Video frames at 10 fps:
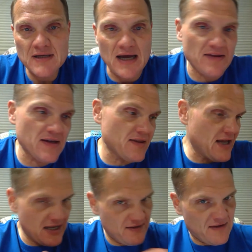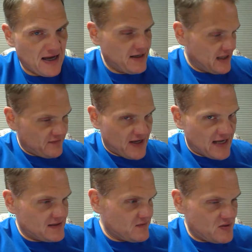And then they had to give
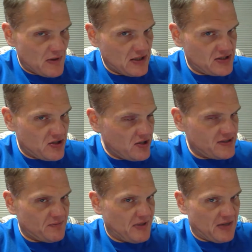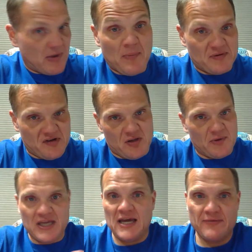dad some smelling salts and pick him up and tell him
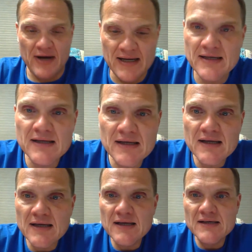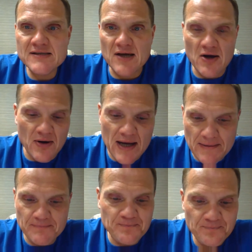again, right?
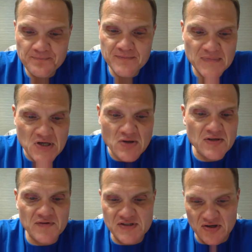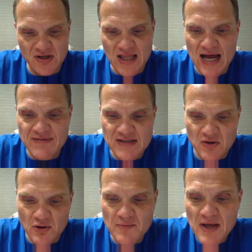So, Joseph is still alive, they
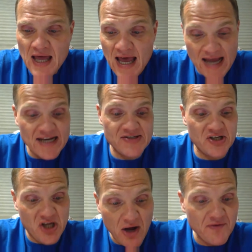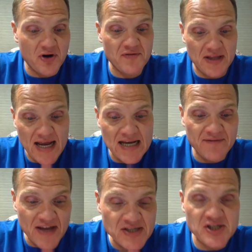told him. And he's the governor of the land
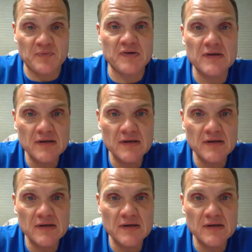of Egypt.